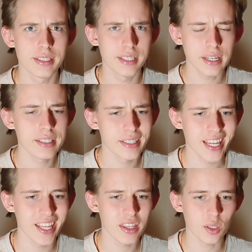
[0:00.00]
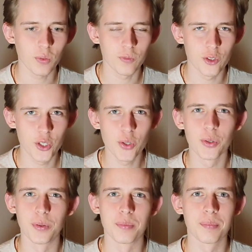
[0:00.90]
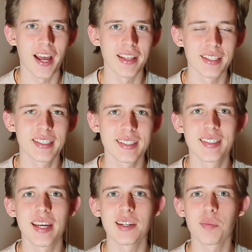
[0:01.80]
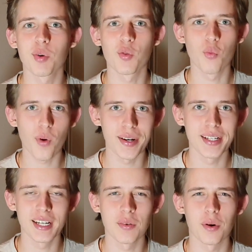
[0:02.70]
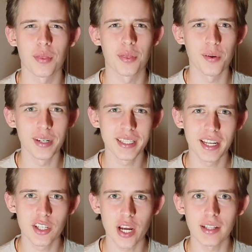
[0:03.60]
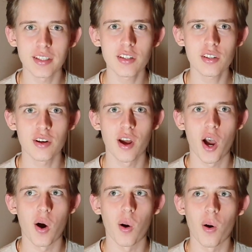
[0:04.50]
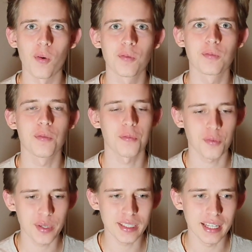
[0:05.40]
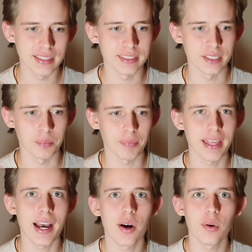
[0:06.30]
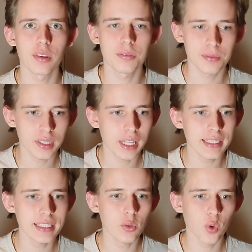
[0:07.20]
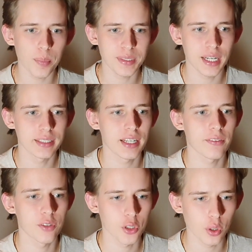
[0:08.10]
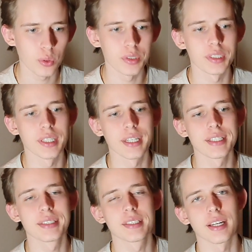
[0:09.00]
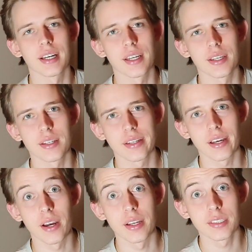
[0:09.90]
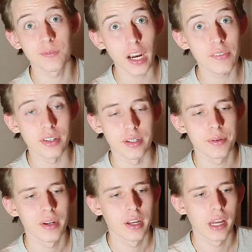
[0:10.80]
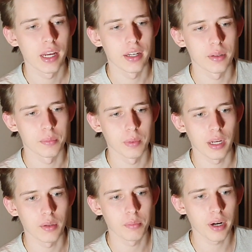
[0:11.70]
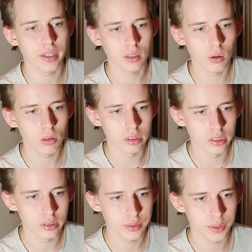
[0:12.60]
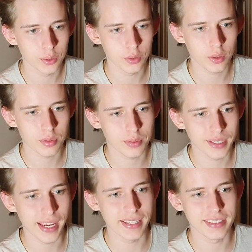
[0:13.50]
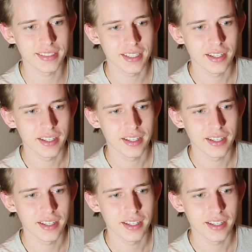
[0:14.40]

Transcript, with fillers: 16th of June, and this is day number one in our 30-day challenge of freelancing. Now, the freelancing website that I've chosen is a uh, is Fiverr, um, and my goal is to create